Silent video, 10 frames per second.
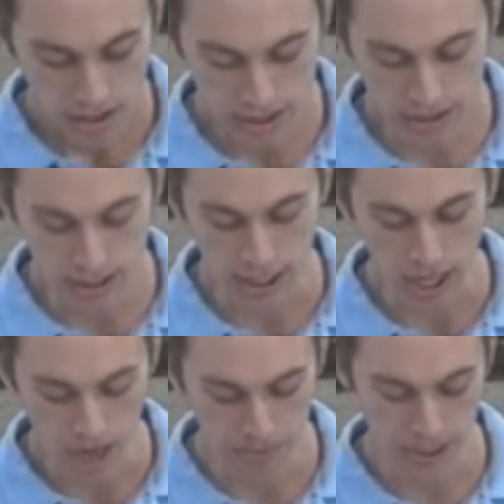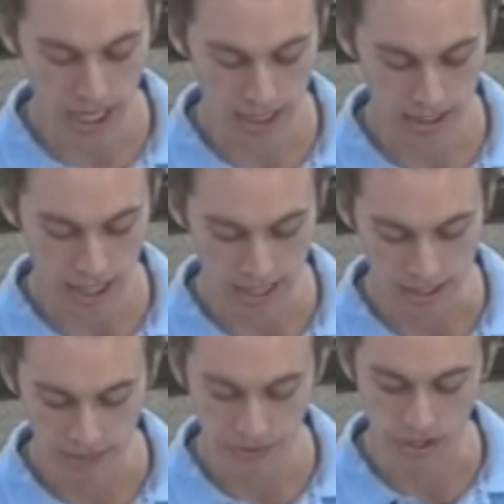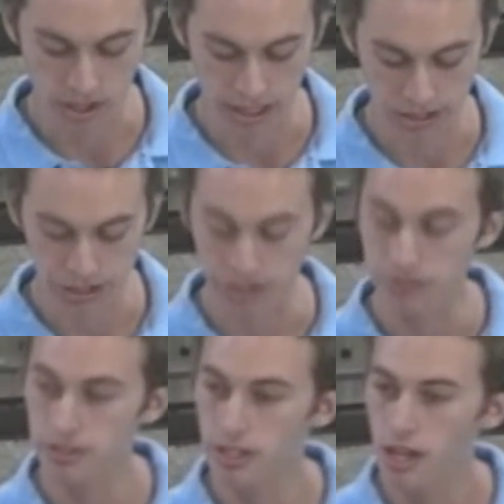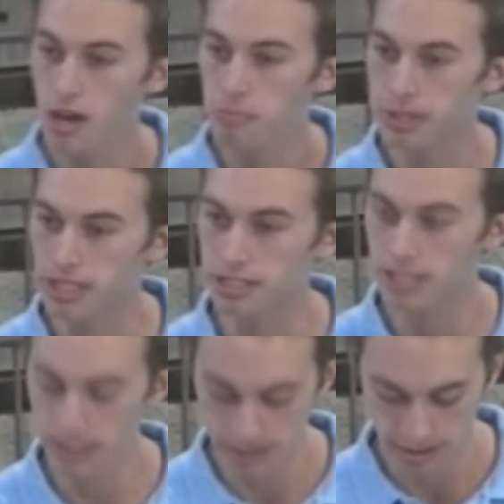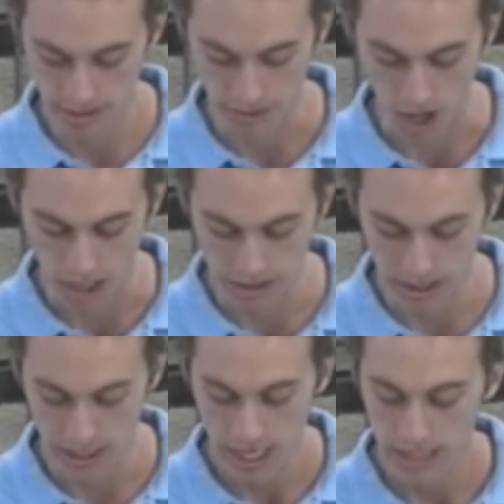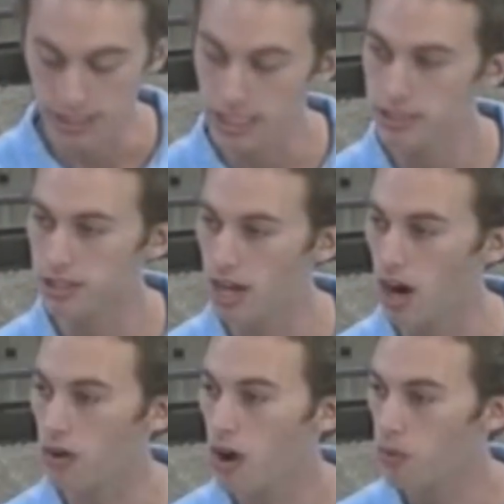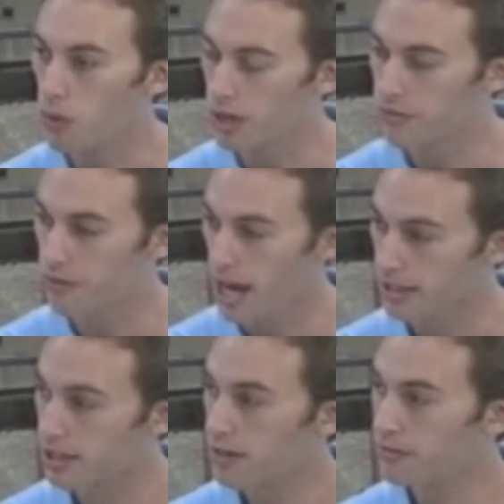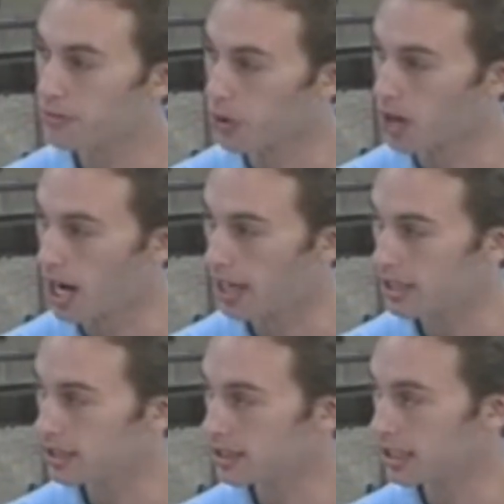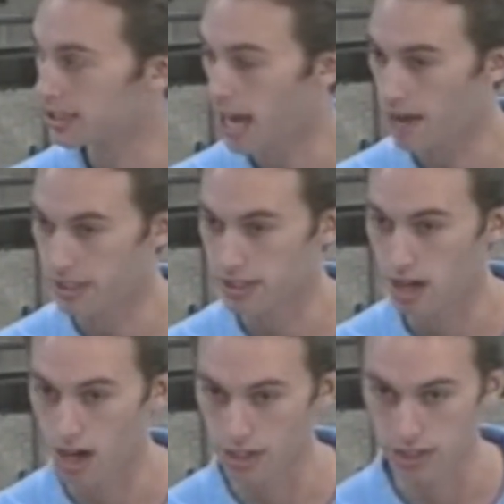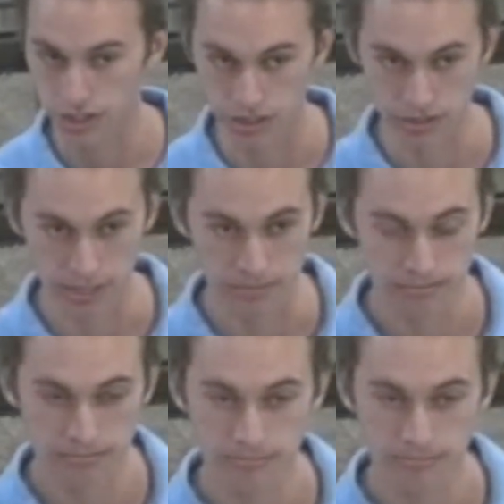This is a complicated and difficult issue, but the citizens of Austin need to know what effect fluoride is having on our children.